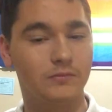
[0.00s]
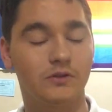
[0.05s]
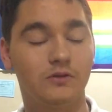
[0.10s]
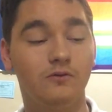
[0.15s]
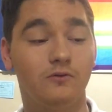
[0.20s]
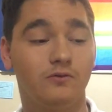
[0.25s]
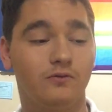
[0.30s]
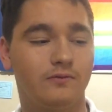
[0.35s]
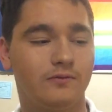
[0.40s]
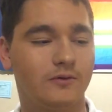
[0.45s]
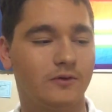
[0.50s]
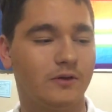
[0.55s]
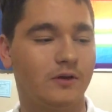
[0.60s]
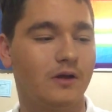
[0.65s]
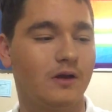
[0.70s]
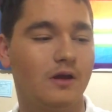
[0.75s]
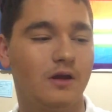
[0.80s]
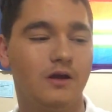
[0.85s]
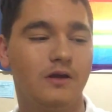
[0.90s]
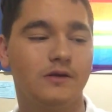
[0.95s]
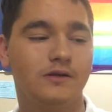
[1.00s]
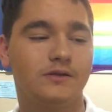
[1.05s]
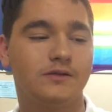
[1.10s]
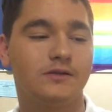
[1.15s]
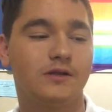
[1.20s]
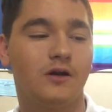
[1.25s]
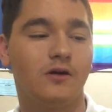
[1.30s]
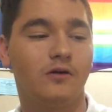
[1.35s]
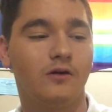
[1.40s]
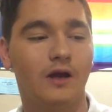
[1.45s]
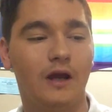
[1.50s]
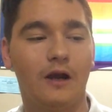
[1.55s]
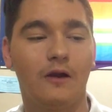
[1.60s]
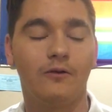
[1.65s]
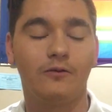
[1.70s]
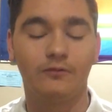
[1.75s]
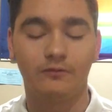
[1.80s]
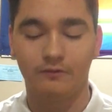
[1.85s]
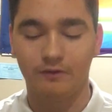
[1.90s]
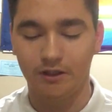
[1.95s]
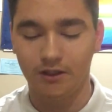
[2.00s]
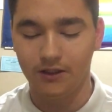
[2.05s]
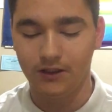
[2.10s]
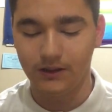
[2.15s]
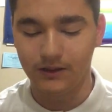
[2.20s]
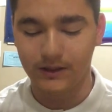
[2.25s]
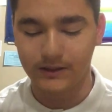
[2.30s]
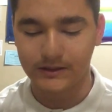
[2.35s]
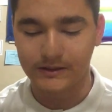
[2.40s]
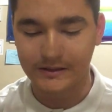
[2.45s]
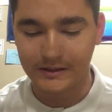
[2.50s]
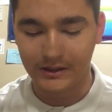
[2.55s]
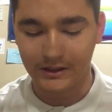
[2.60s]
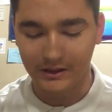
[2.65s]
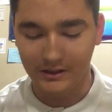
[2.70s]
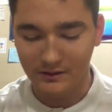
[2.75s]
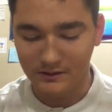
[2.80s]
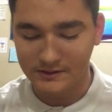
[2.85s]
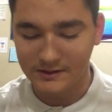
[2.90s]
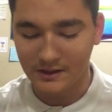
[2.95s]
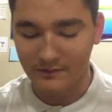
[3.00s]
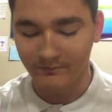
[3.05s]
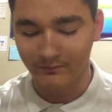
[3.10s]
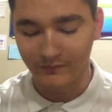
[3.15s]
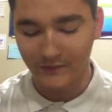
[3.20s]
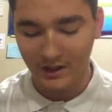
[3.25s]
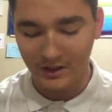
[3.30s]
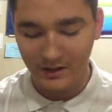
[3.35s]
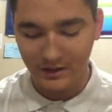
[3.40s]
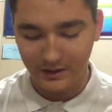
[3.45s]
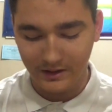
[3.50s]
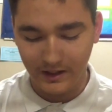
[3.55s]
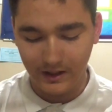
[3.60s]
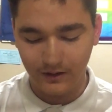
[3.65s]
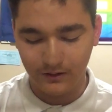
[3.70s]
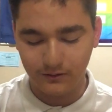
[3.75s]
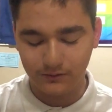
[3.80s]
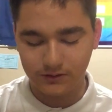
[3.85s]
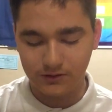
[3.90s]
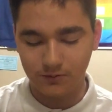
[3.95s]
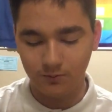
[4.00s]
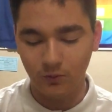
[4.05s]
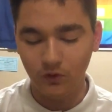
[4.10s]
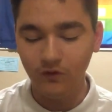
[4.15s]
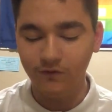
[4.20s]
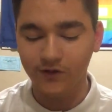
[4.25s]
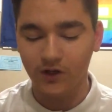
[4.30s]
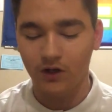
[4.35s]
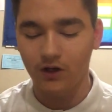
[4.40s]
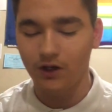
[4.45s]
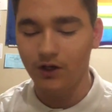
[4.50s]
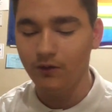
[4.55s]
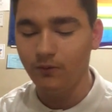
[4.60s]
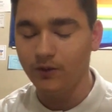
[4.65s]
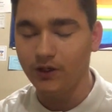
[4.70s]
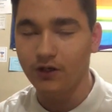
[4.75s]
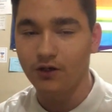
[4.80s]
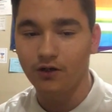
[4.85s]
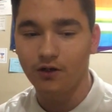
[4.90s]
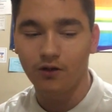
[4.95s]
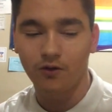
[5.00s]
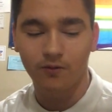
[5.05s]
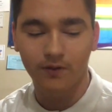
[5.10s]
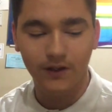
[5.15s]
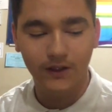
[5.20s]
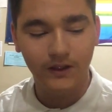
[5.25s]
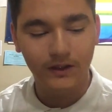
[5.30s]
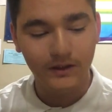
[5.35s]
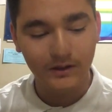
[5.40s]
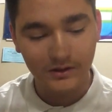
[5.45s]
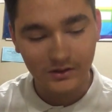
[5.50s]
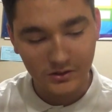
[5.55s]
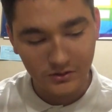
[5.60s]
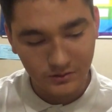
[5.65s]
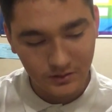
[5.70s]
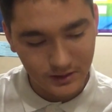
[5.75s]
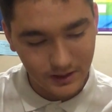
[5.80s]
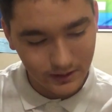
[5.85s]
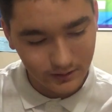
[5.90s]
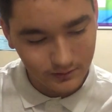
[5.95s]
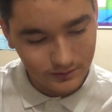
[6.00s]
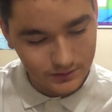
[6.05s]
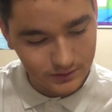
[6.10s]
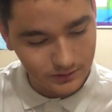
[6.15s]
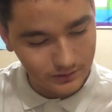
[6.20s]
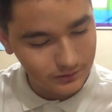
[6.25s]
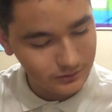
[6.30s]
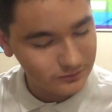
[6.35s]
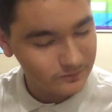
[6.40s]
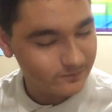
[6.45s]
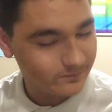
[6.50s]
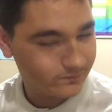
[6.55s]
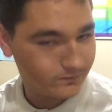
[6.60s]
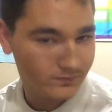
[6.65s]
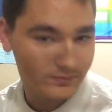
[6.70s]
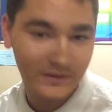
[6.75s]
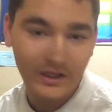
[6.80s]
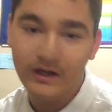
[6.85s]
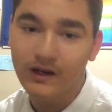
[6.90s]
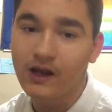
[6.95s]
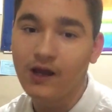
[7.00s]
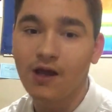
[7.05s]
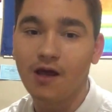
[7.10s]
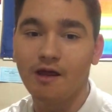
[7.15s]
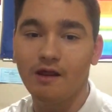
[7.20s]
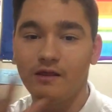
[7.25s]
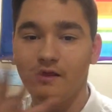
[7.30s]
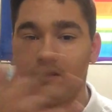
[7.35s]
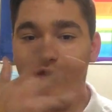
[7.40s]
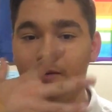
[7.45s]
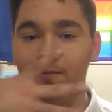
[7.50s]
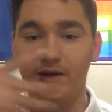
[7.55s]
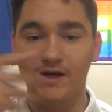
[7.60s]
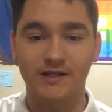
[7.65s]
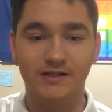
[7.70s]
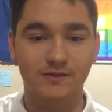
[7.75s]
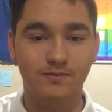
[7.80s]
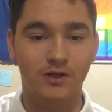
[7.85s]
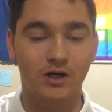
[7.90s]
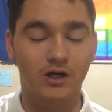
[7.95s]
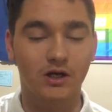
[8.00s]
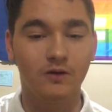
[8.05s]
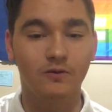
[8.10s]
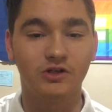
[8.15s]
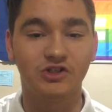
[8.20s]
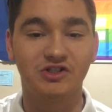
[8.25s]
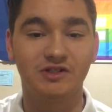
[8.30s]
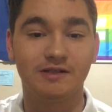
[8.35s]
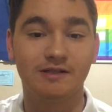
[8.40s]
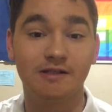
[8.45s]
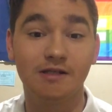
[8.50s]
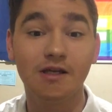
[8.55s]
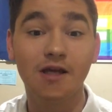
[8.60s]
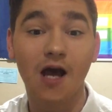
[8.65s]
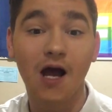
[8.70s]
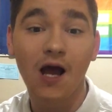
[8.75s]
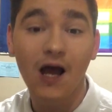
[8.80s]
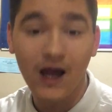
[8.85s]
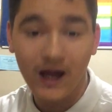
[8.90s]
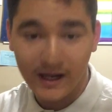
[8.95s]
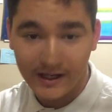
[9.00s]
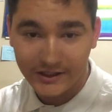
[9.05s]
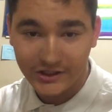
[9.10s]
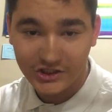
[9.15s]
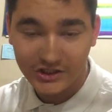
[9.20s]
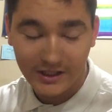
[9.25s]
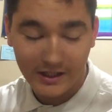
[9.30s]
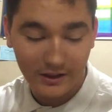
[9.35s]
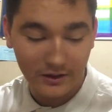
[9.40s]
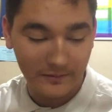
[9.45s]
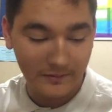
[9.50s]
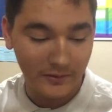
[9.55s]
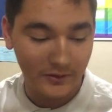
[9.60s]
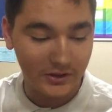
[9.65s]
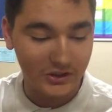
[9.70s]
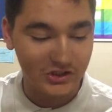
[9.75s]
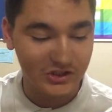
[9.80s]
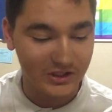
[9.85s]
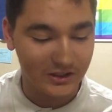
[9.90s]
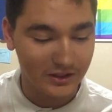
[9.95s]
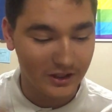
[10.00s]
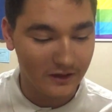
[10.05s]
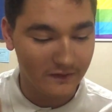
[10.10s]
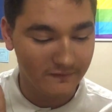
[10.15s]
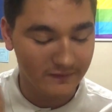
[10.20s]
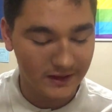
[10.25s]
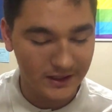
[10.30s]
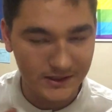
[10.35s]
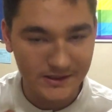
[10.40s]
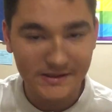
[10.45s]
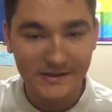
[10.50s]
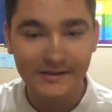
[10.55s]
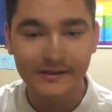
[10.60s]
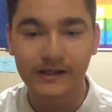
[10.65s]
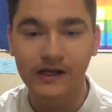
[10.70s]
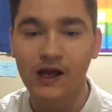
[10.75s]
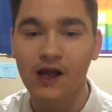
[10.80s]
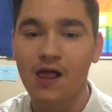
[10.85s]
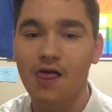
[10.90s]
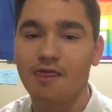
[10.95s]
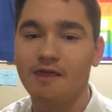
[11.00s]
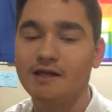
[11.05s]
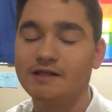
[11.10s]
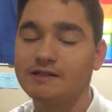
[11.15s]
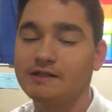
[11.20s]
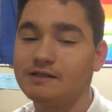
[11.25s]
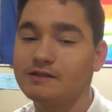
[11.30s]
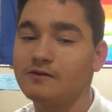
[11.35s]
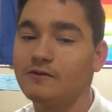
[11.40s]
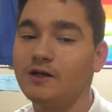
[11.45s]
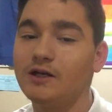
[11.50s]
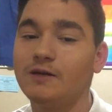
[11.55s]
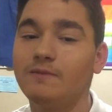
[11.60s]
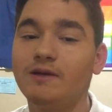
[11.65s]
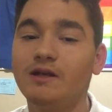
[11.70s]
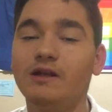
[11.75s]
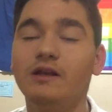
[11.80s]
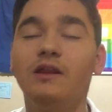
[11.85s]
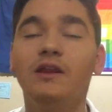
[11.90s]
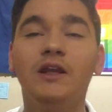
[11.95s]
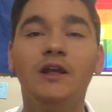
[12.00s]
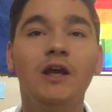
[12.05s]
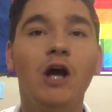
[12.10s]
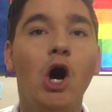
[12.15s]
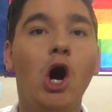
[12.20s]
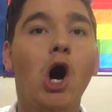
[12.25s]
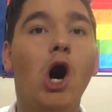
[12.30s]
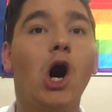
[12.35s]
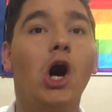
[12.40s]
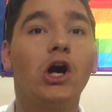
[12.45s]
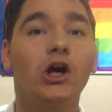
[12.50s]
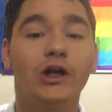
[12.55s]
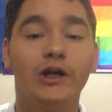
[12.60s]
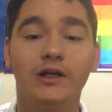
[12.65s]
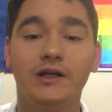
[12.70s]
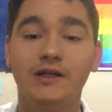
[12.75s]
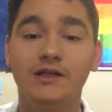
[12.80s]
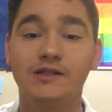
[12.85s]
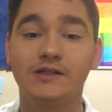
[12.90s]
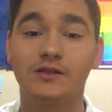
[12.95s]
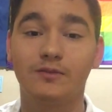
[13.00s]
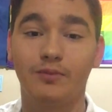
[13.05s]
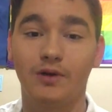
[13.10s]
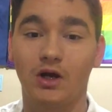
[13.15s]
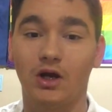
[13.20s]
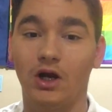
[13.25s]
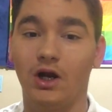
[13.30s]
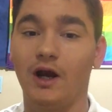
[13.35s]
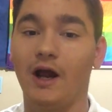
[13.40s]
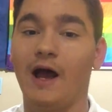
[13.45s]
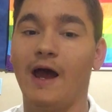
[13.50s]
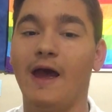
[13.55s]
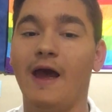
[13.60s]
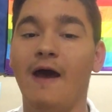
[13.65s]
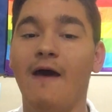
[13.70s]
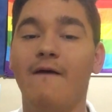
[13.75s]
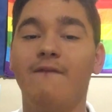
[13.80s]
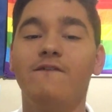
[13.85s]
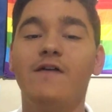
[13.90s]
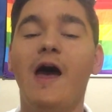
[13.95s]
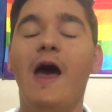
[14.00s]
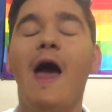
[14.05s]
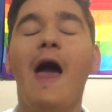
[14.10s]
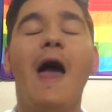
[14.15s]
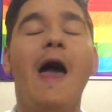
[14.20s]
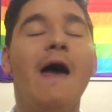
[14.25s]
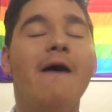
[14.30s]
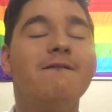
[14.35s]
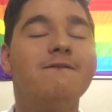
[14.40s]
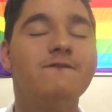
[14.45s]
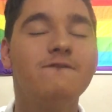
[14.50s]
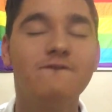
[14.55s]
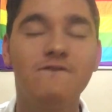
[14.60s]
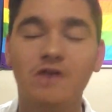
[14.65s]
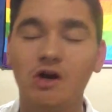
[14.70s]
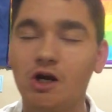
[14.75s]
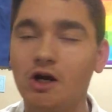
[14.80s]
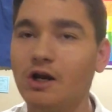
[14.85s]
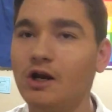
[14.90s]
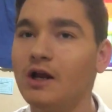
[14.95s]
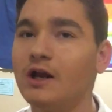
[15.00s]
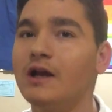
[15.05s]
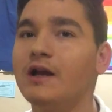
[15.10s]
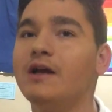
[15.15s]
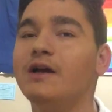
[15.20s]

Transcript: Oof. So I don't really necessarily use it. Now to move on, we are going to now do the best part, which is the eyeshadow portion of this. This is going to be the hardest part I have ever